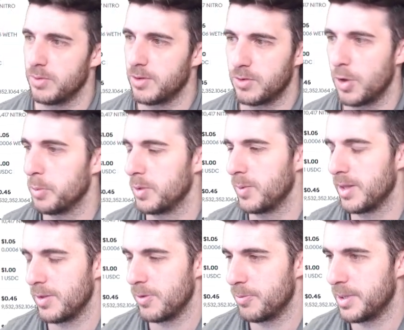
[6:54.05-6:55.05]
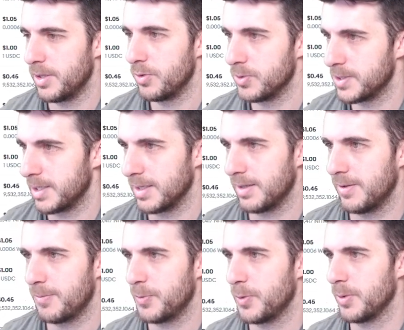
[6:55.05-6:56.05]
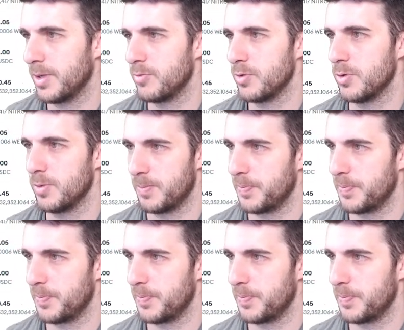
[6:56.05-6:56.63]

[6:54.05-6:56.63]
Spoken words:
determine whether you've been using it to give you